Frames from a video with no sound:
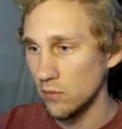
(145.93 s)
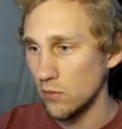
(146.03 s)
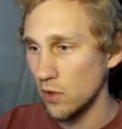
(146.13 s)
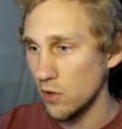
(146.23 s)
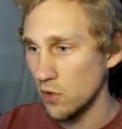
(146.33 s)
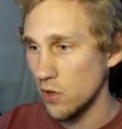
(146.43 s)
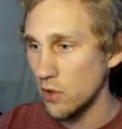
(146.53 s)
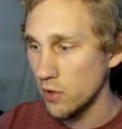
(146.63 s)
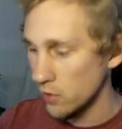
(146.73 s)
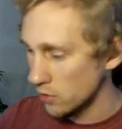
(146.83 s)

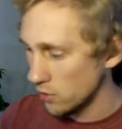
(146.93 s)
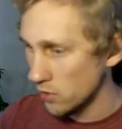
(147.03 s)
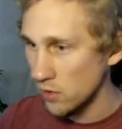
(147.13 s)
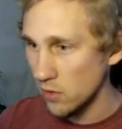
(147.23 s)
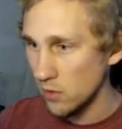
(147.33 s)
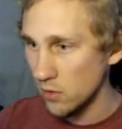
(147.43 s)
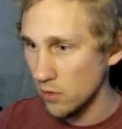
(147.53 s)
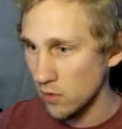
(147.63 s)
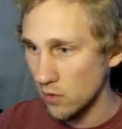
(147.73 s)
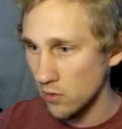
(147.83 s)
constructors.
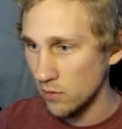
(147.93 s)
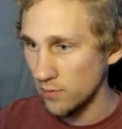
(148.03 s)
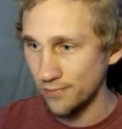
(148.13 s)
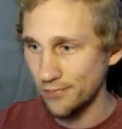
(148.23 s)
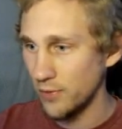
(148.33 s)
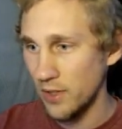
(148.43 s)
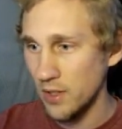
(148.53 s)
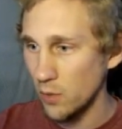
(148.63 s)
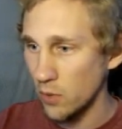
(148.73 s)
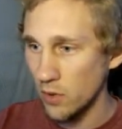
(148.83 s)
That
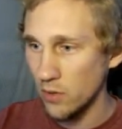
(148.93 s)
didn't work.